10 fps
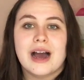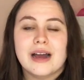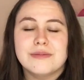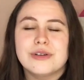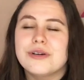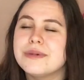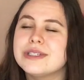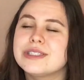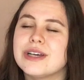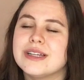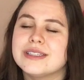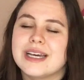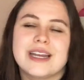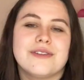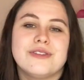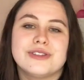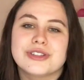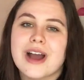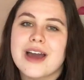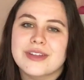I'm almost certain that if you
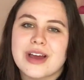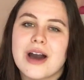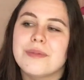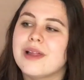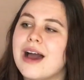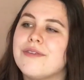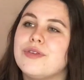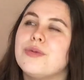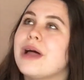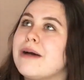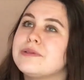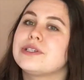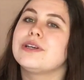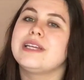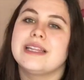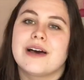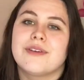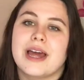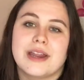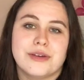try the cup life, you will absolutely
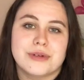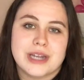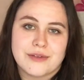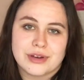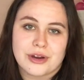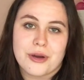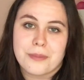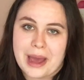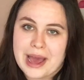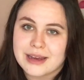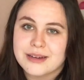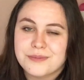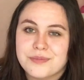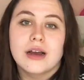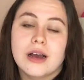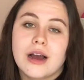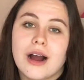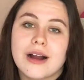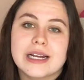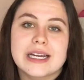love it and you will never go back.
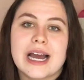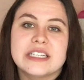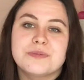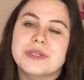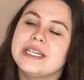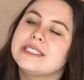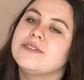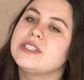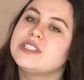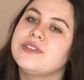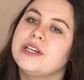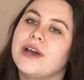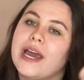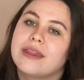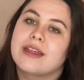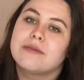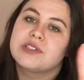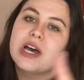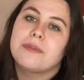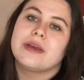Alright guys, please give this video a
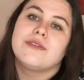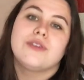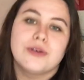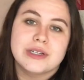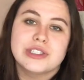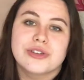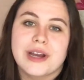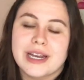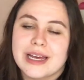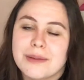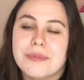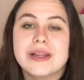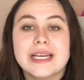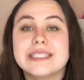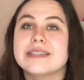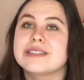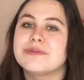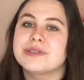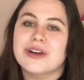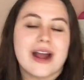thumbs up if you enjoyed it. Please
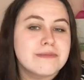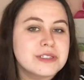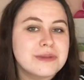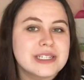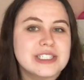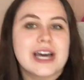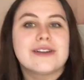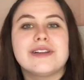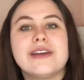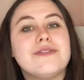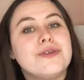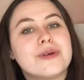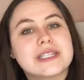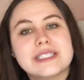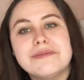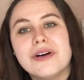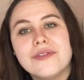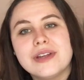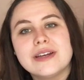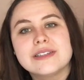subscribe to my channel if you want to see more
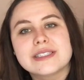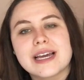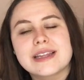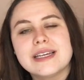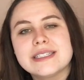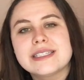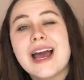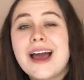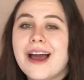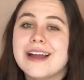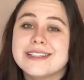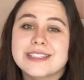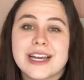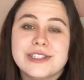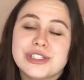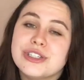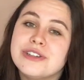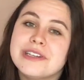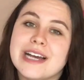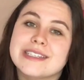videos like this. And stay
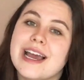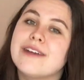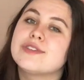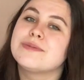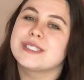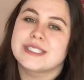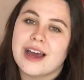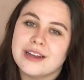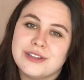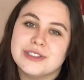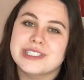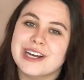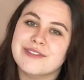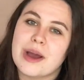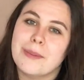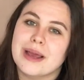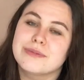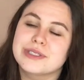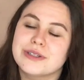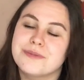tuned as I have some exciting new stuff coming up
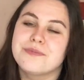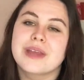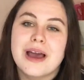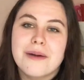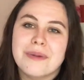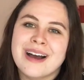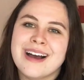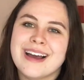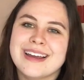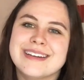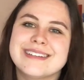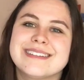soon. Bye!